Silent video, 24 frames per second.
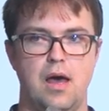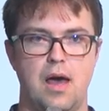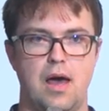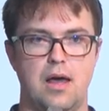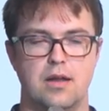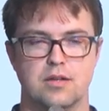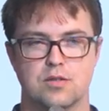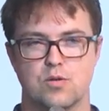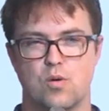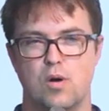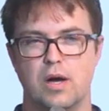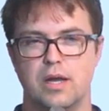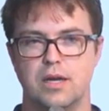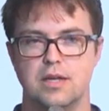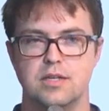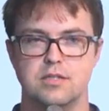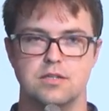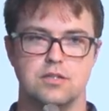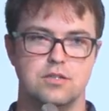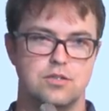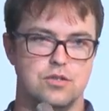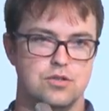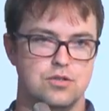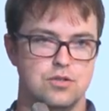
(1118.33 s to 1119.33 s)
and it's quite
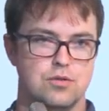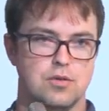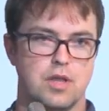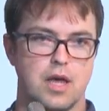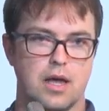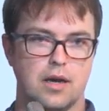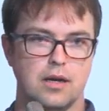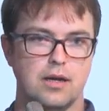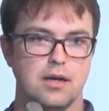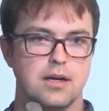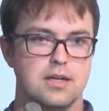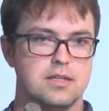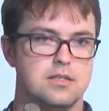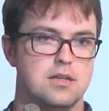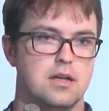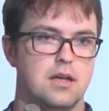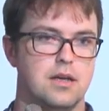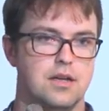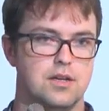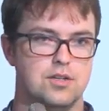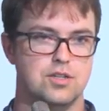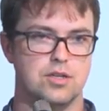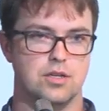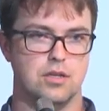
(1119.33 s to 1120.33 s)
easy to do that in
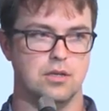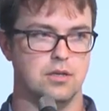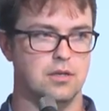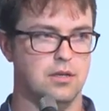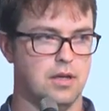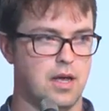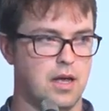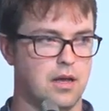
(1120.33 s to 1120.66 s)
isolation.